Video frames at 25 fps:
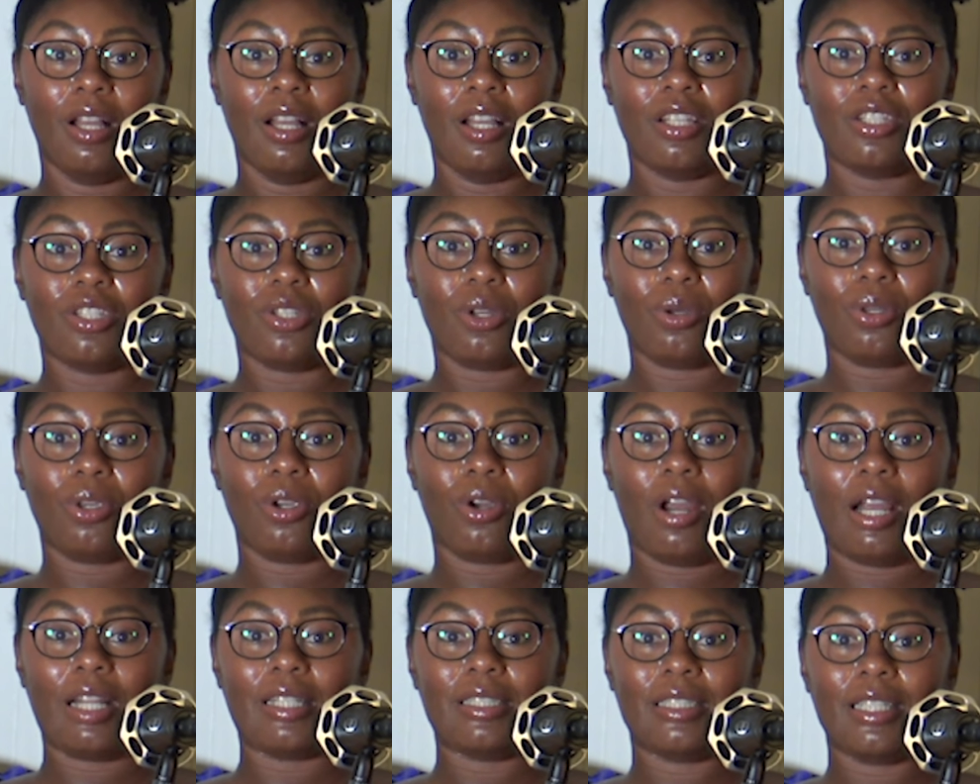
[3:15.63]
So
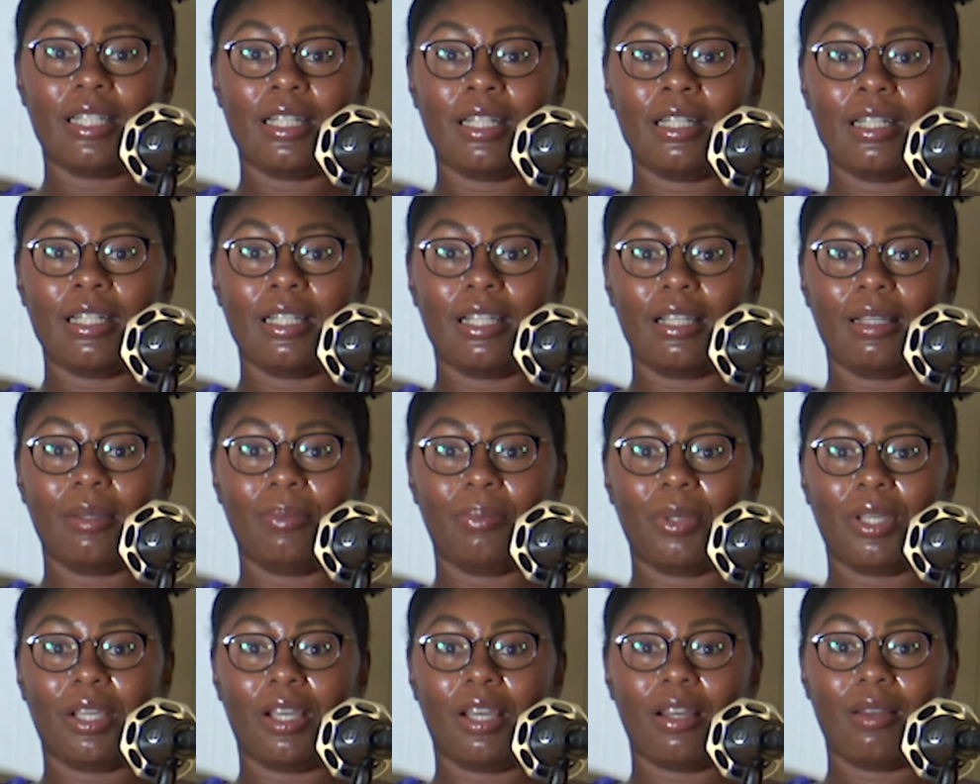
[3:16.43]
your identity
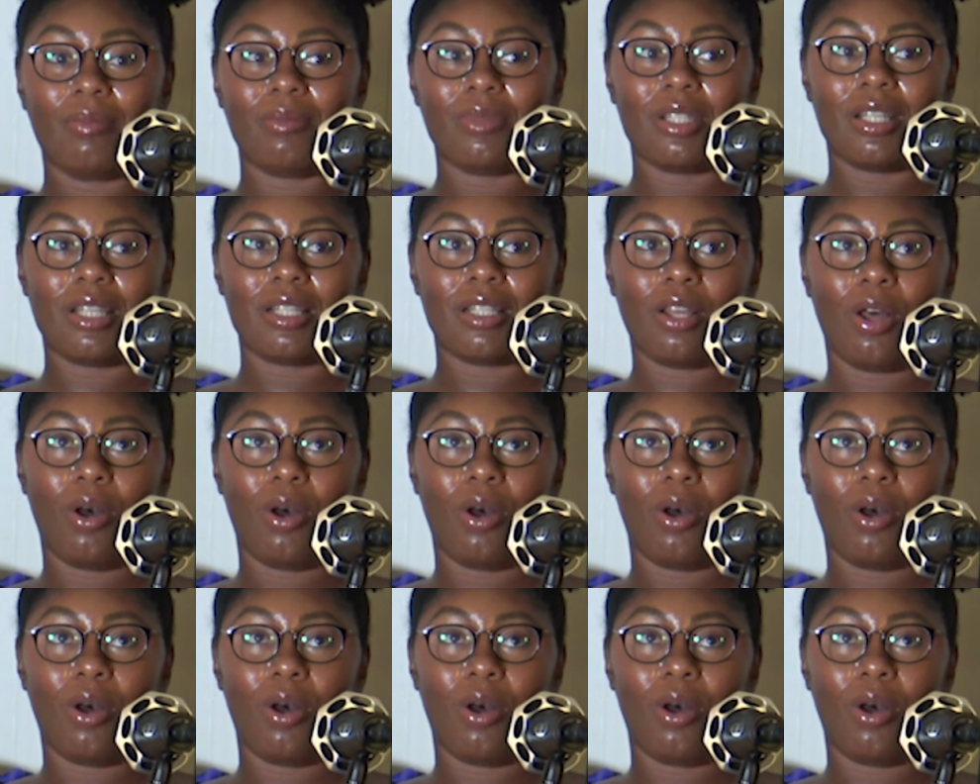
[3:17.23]
becomes this